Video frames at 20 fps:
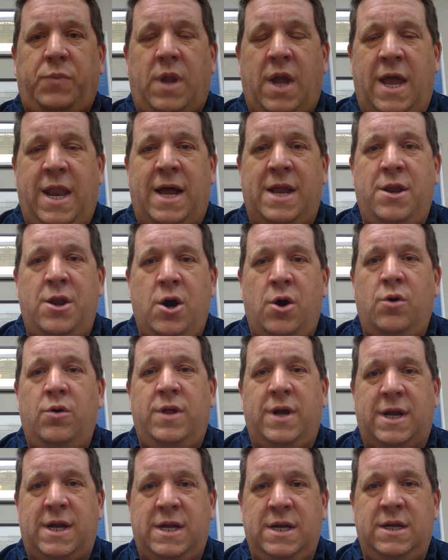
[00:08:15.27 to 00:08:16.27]
and I know
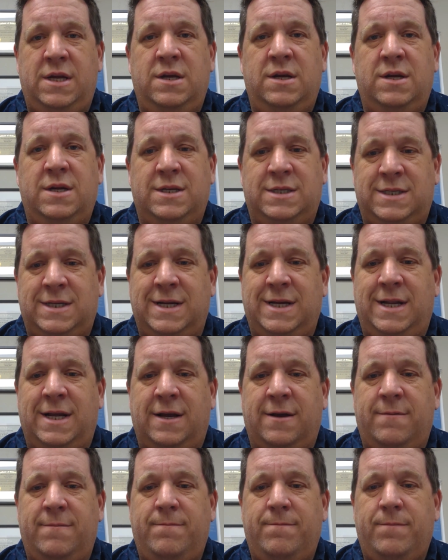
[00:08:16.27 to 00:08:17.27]
that he is
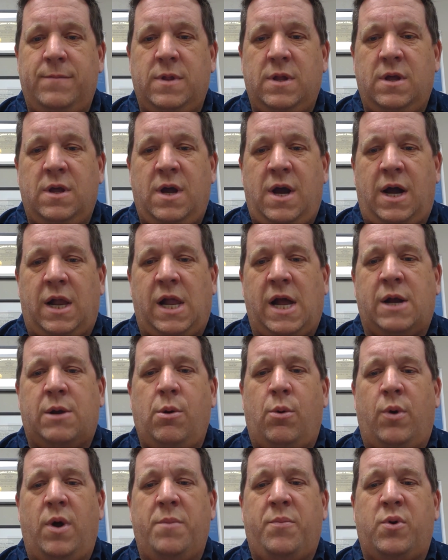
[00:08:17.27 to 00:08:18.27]
leading. I like what
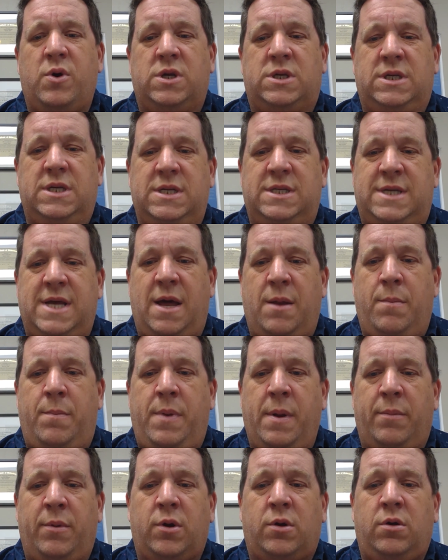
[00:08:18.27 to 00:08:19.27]
one person said.
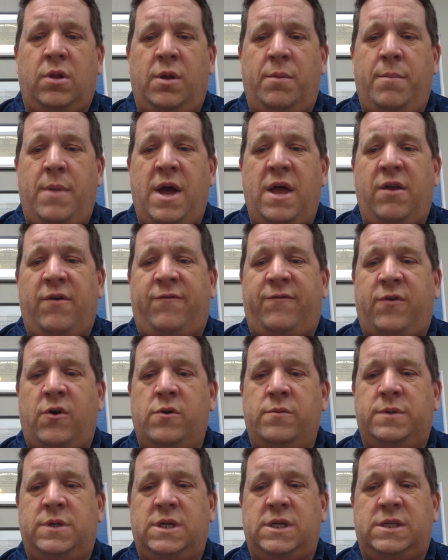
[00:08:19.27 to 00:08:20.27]
Biblical lament
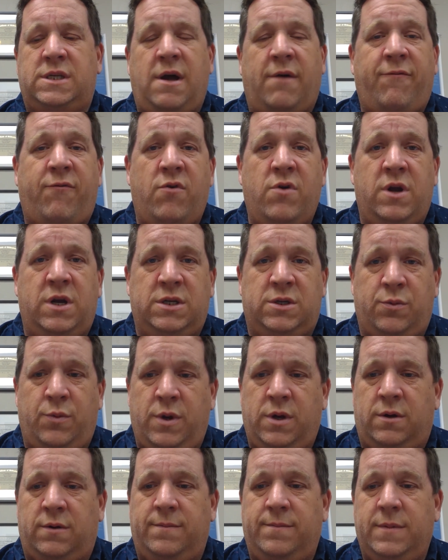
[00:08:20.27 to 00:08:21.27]
affirms that suffering is
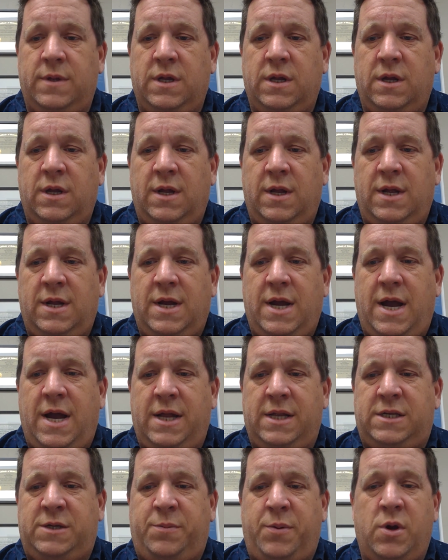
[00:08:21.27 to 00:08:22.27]
real
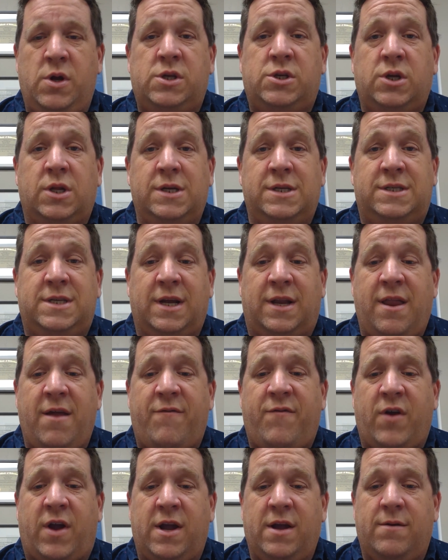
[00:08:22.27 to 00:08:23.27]
and spiritually
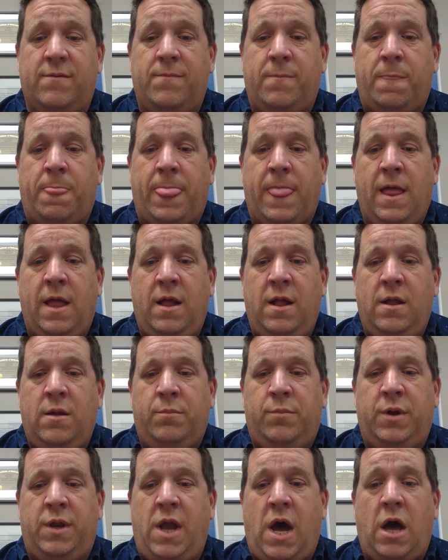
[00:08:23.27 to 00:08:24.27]
significant,
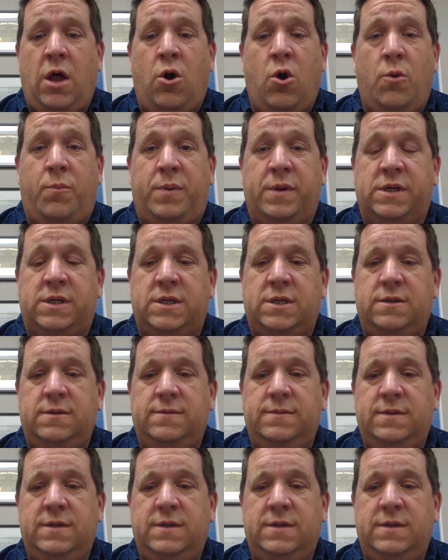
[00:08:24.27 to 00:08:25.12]
but not hopeless.